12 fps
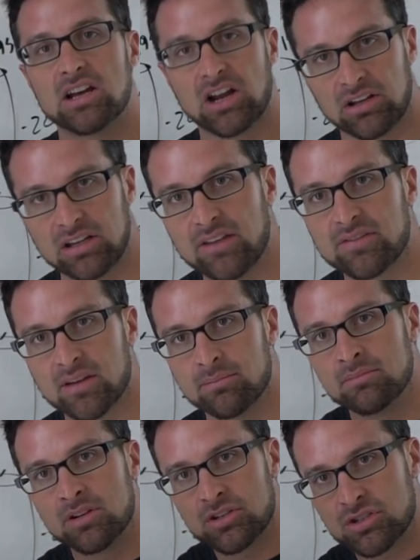cleave
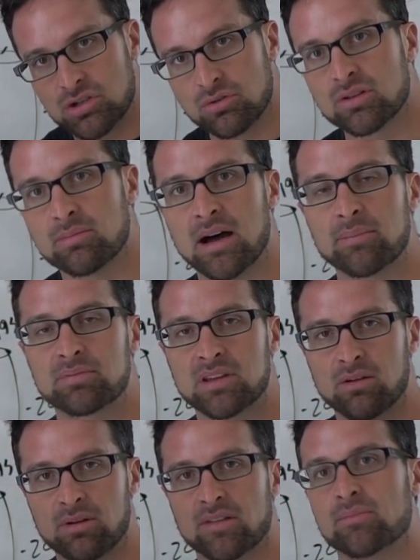them, chew them up,
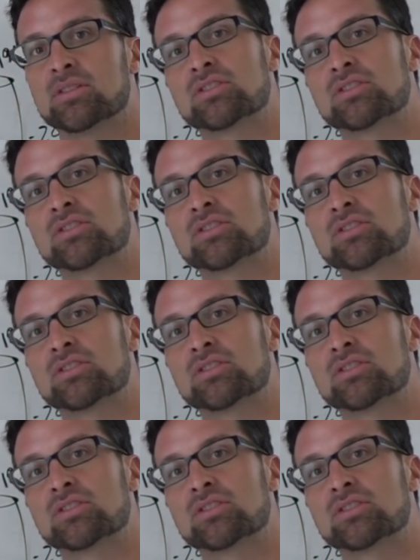get rid of them.